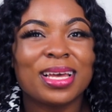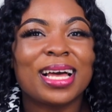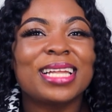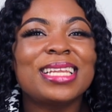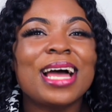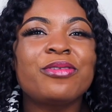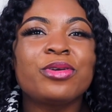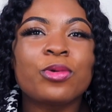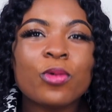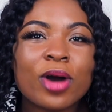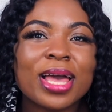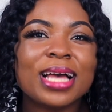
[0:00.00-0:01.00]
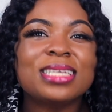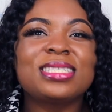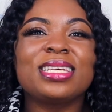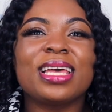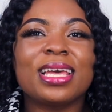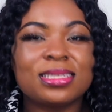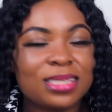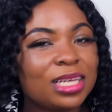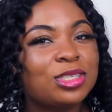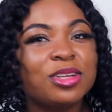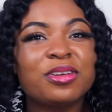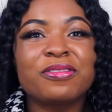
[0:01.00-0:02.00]
and that requires the
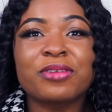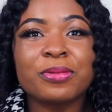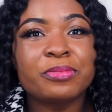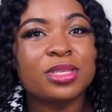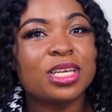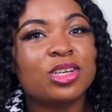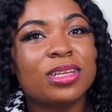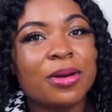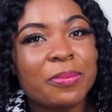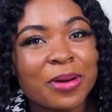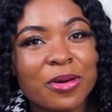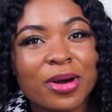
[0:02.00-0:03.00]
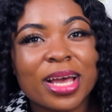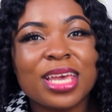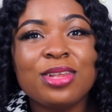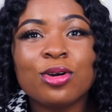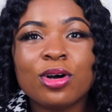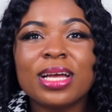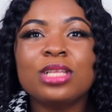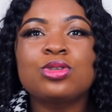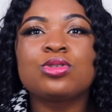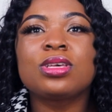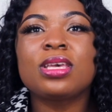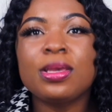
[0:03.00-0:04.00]
exertion of computational power in order
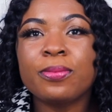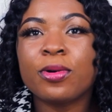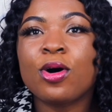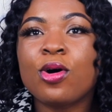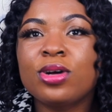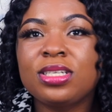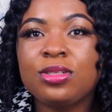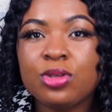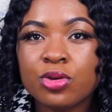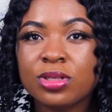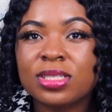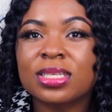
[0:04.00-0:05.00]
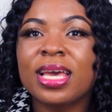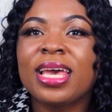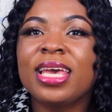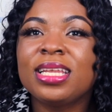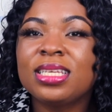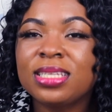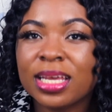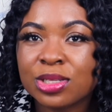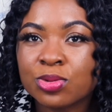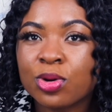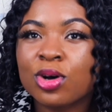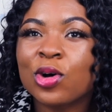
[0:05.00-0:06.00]
to keep all the nodes in the
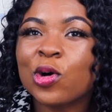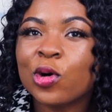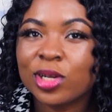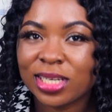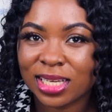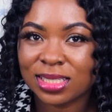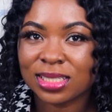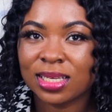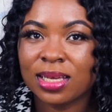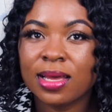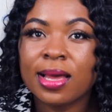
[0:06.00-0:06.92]
network honest.